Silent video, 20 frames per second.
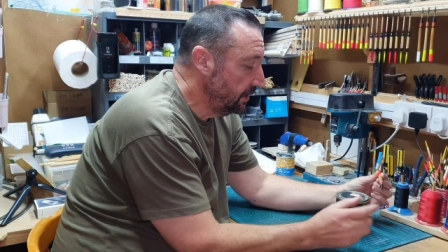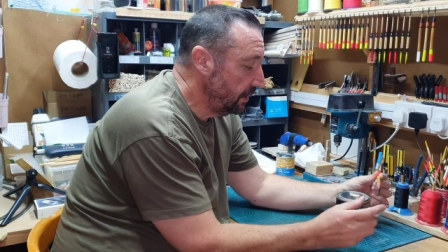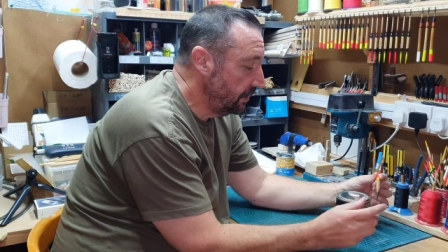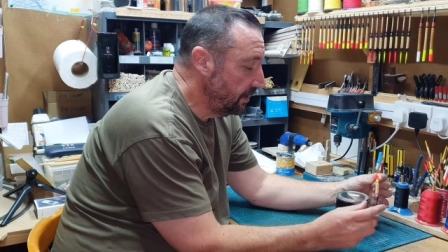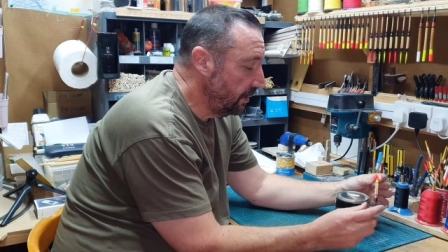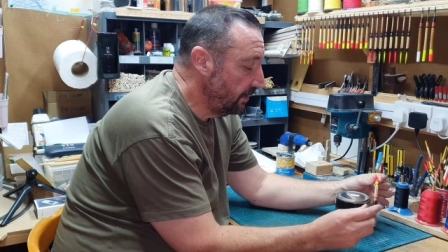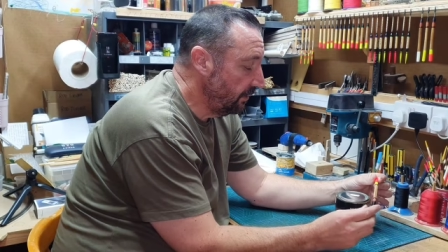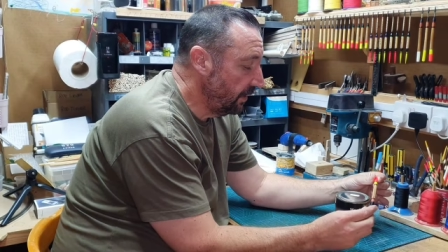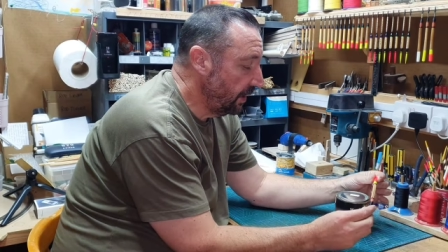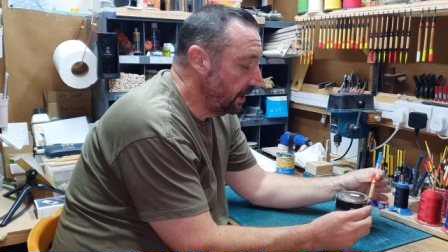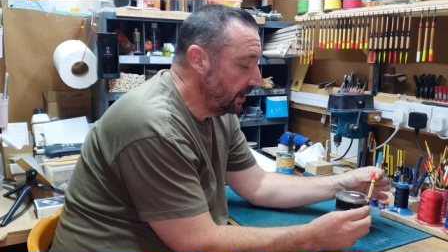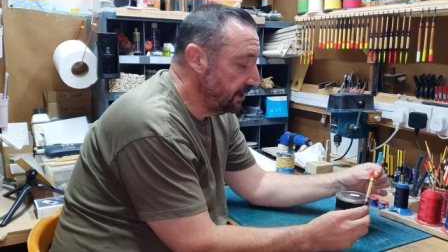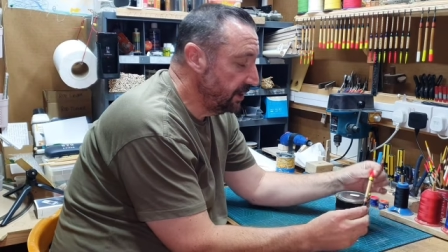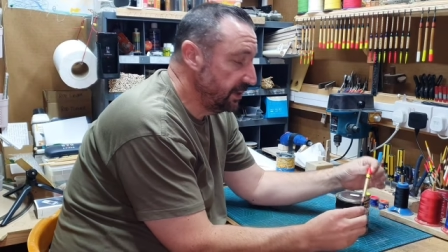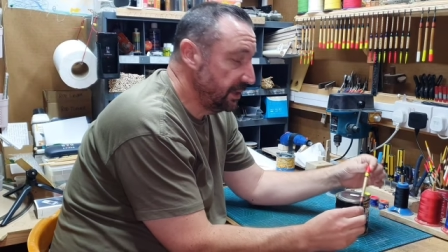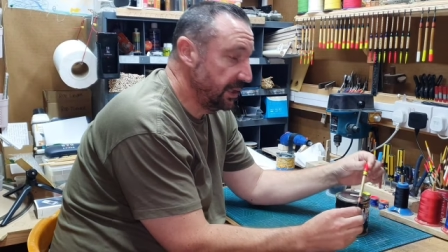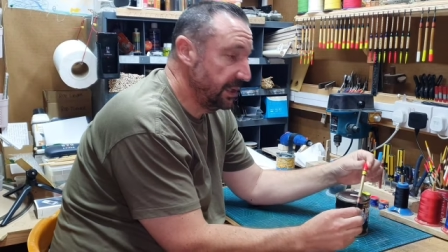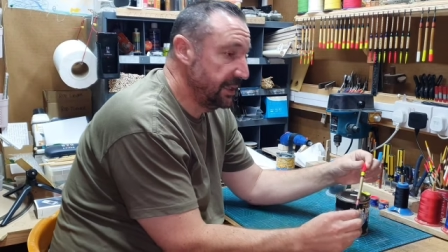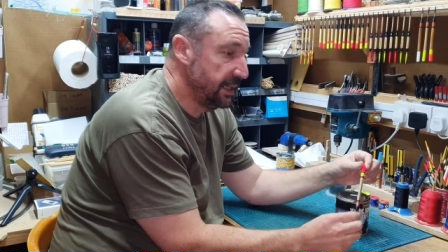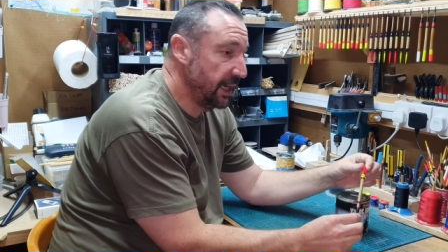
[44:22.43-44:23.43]
So yacht varnish
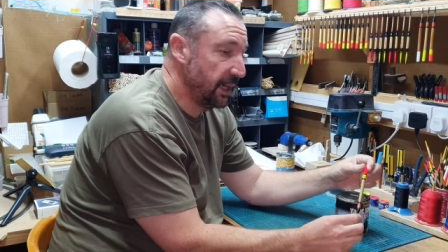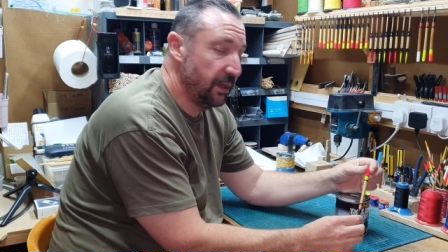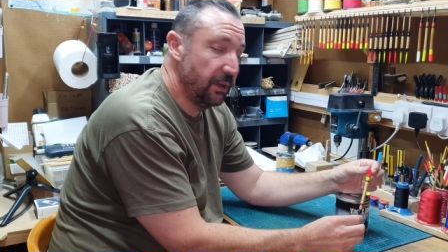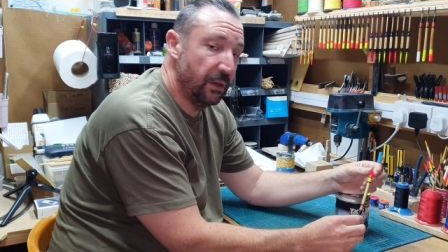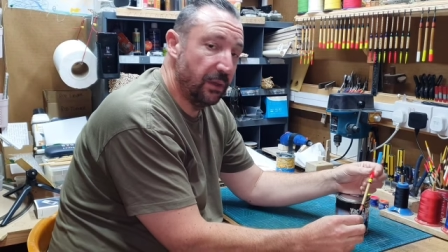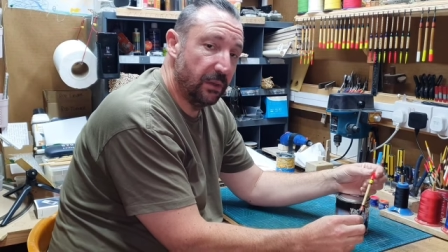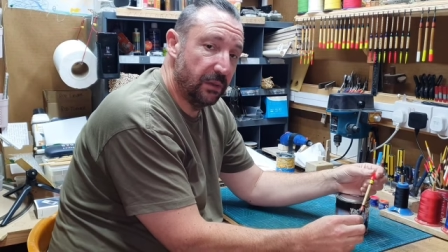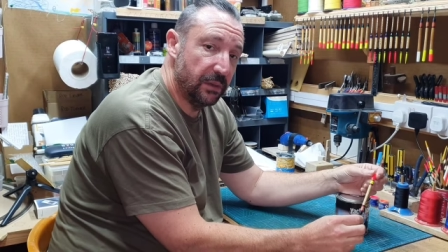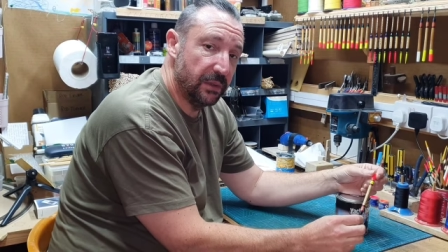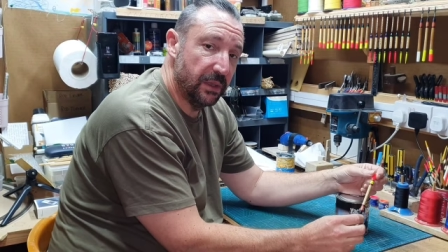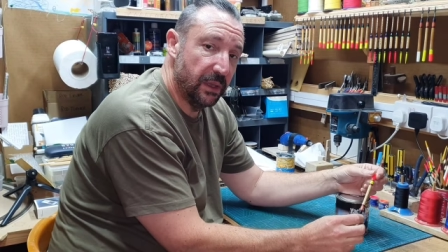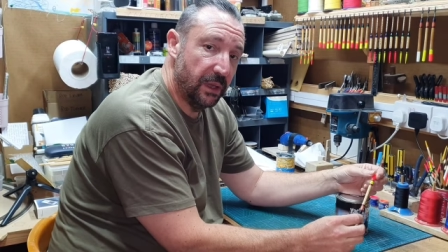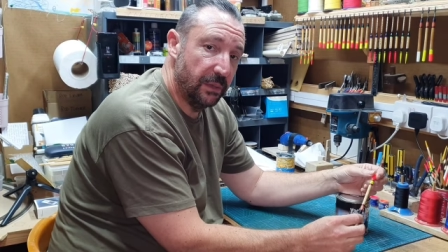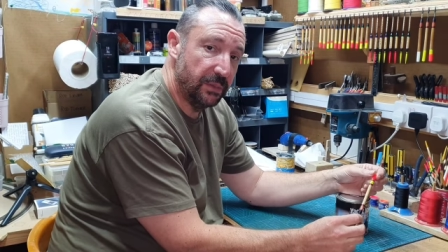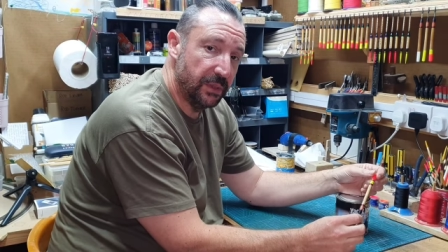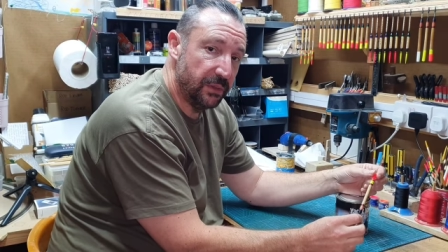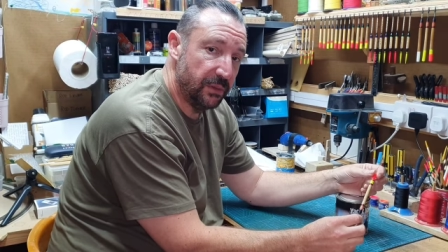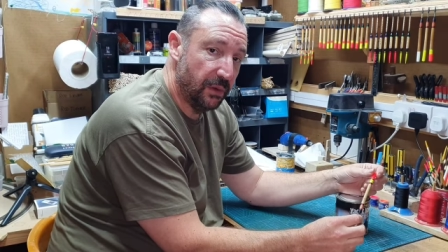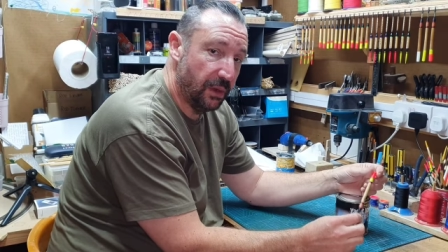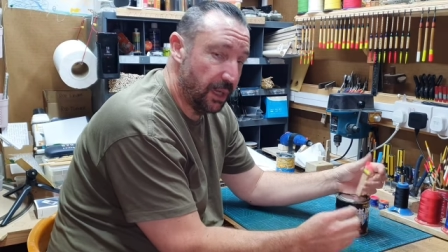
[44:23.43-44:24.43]
is going to take a long
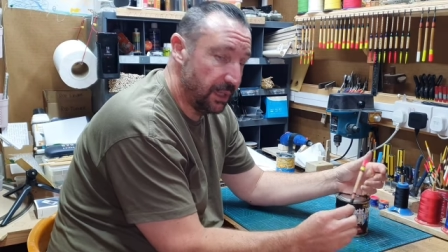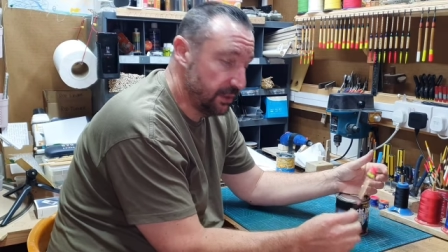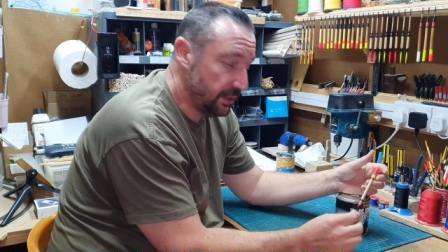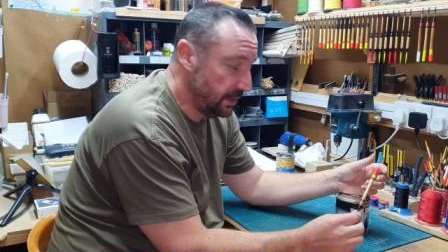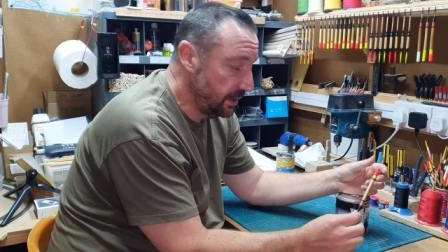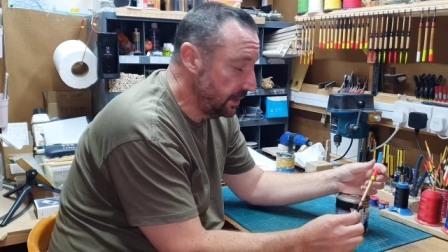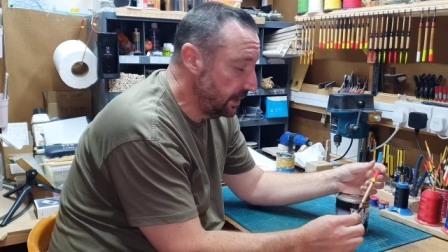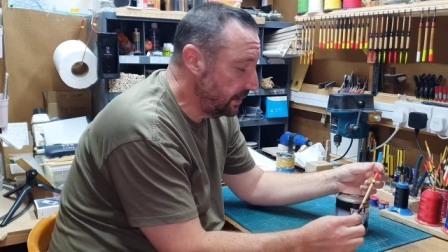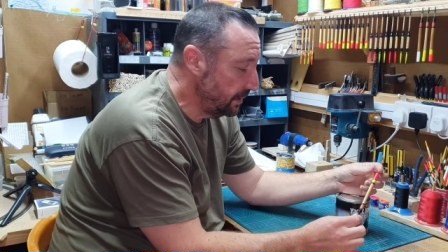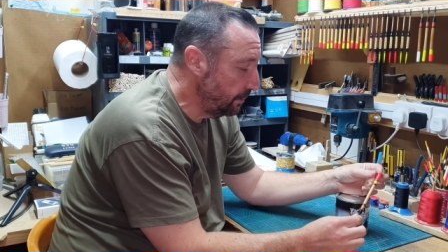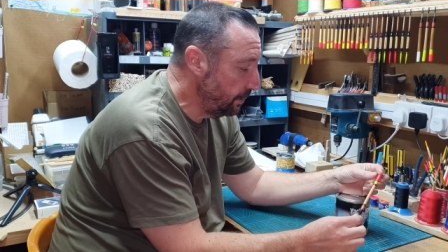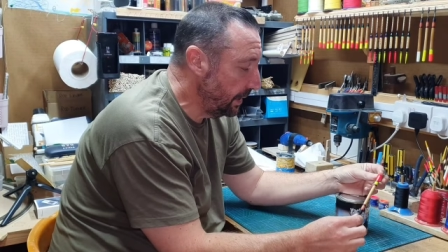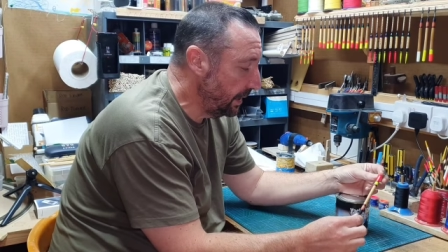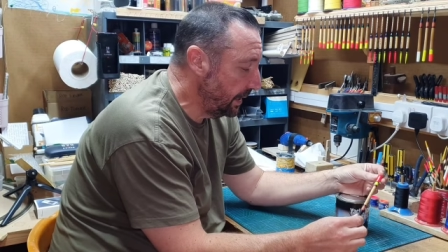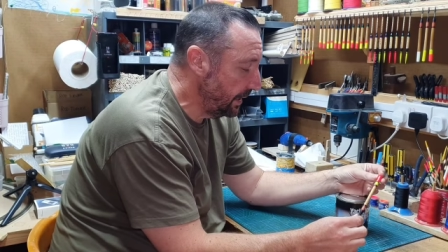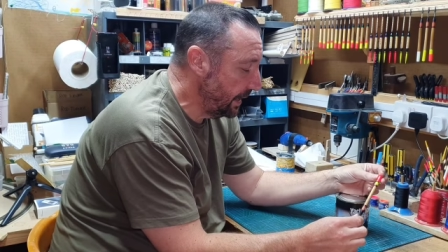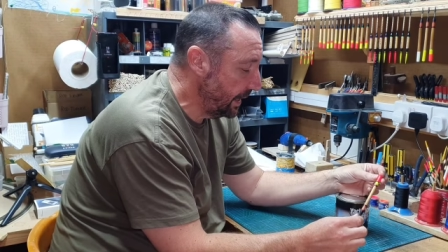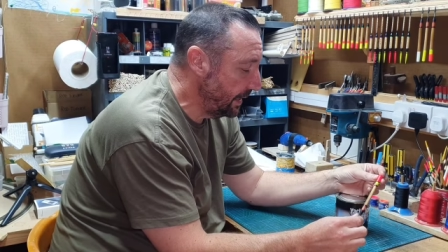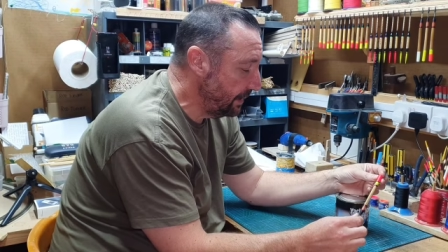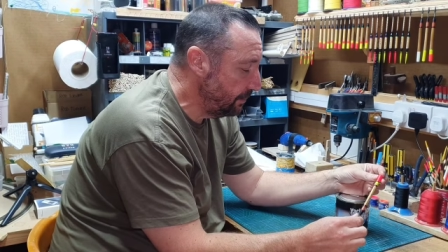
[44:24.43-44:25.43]
time to dry, so you need to
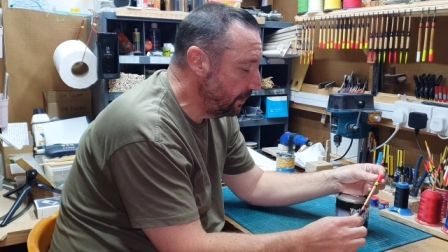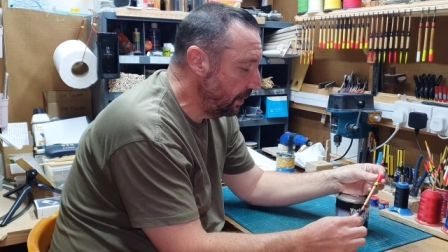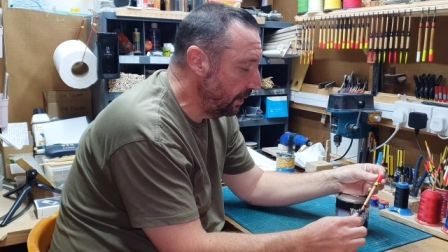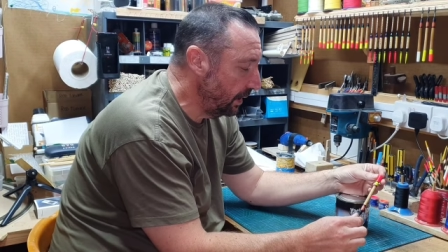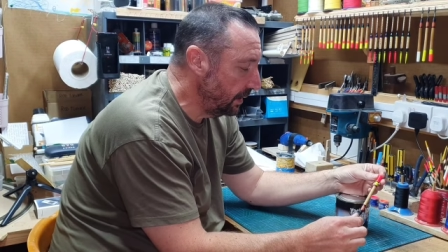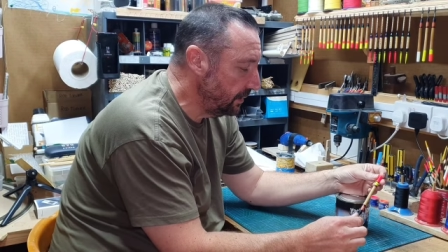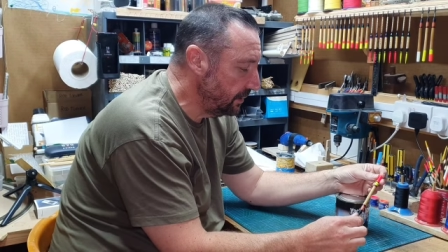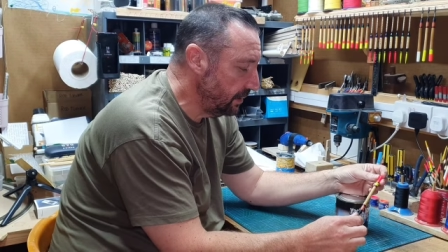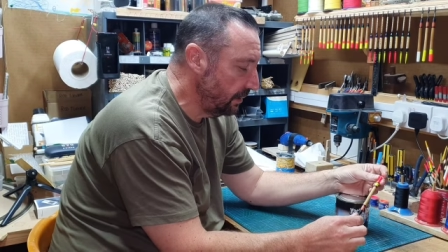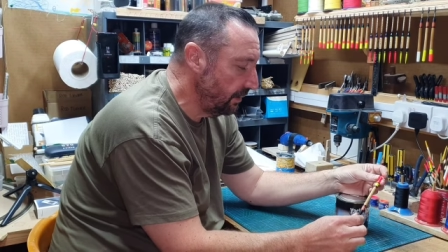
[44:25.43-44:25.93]
bear that in mind.